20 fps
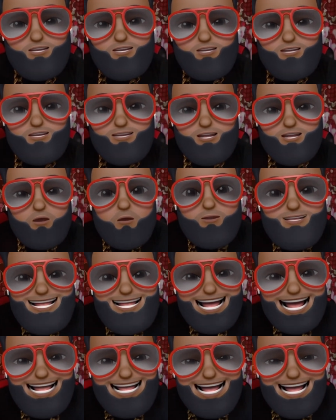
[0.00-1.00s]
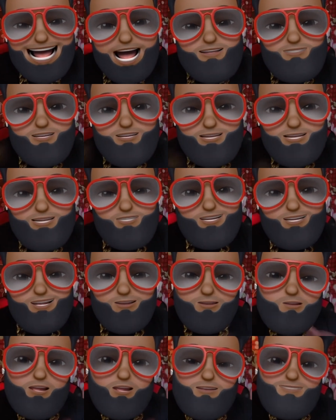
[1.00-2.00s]
They only hire Africans.
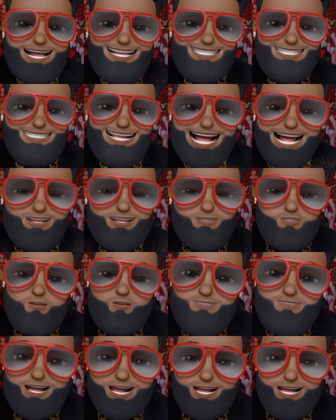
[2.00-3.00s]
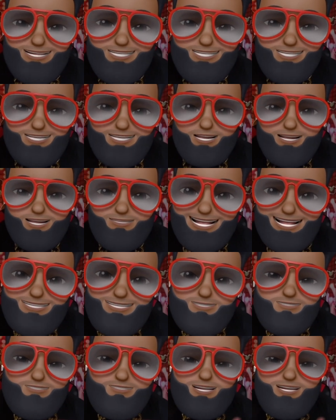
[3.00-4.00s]
What about that, Umar? Why you
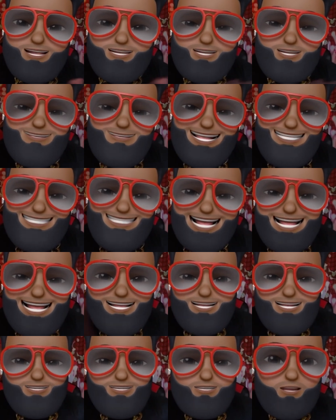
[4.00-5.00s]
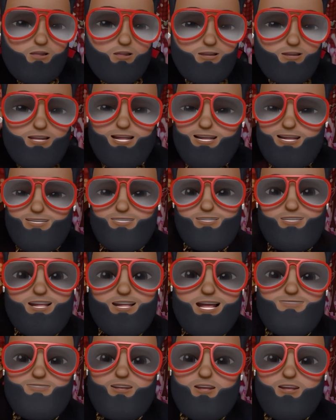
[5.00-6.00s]
don't talk about that? You know what? The
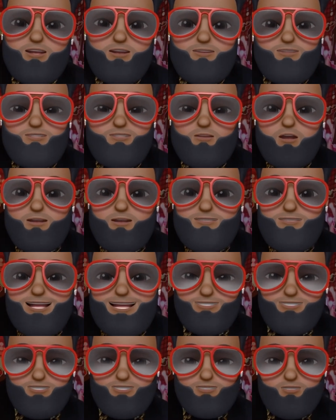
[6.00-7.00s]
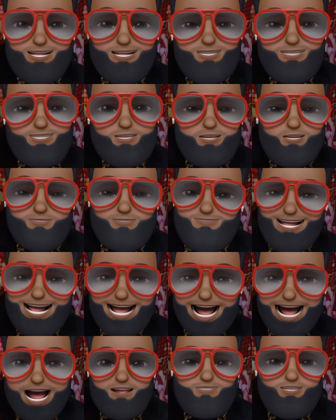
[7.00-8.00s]
same thing you don't talk about the racism that
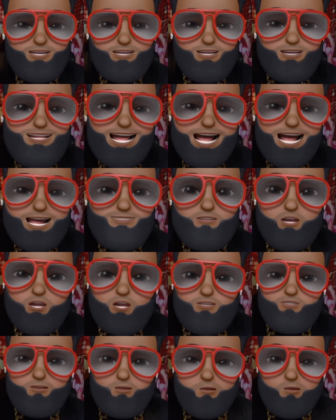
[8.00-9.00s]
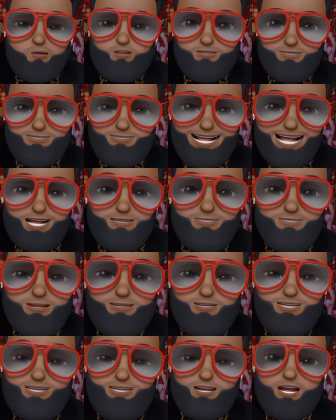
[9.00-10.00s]
Africans have towards black
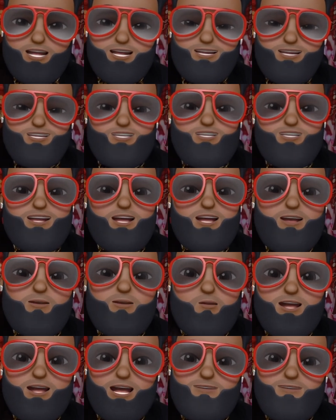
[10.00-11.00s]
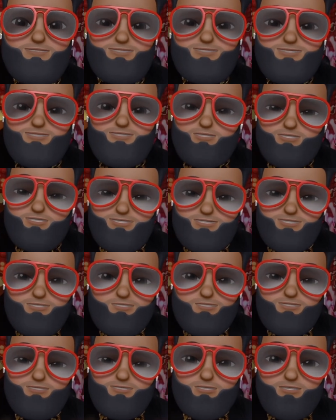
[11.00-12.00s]
American, the same way
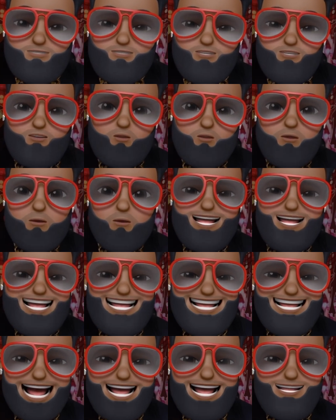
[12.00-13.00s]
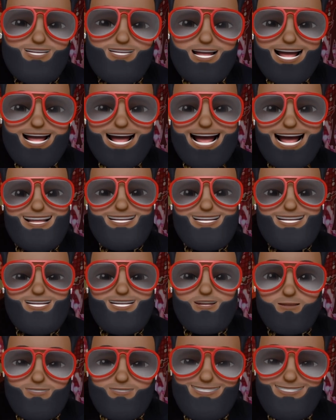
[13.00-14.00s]
you don't acknowledge how these
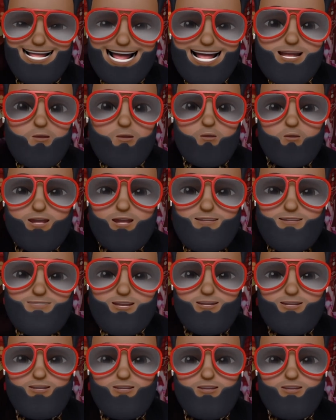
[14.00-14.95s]
black women